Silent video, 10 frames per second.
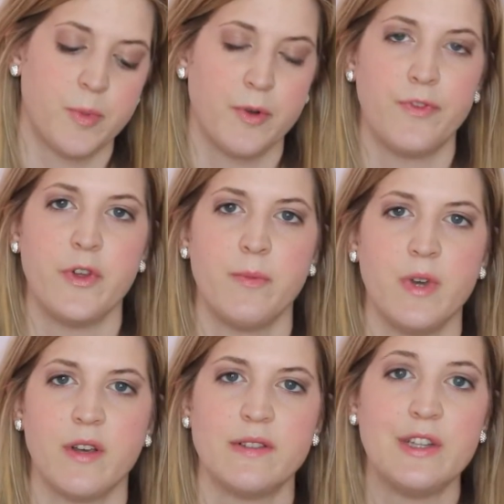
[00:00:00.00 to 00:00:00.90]
perfume
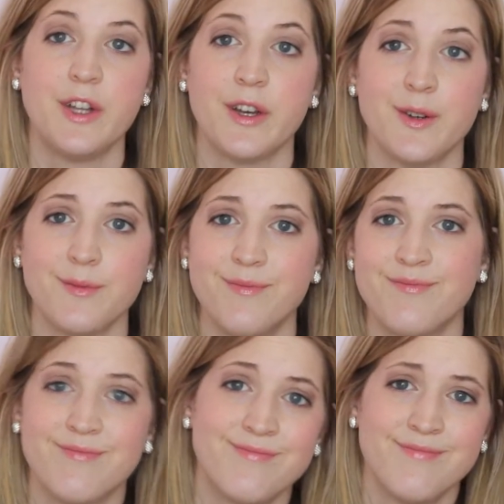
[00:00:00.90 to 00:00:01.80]
because, you know,
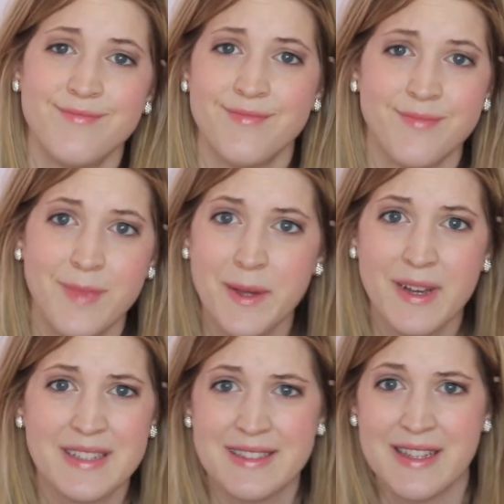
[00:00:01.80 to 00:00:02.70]
what do you
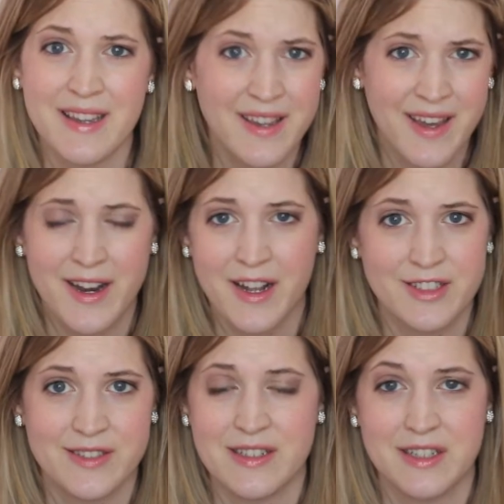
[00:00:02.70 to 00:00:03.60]
guys think? And I
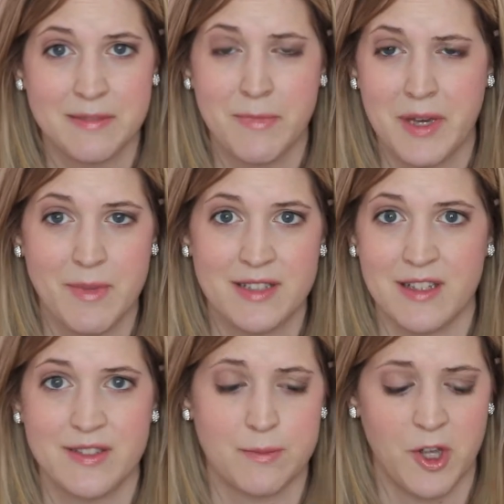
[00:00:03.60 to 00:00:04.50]
just need to make
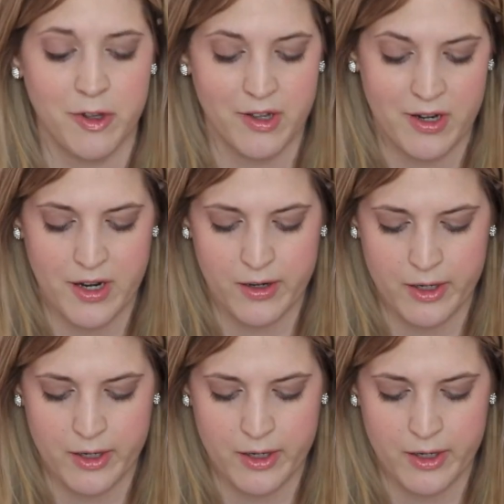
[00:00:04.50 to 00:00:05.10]
myself smell good. I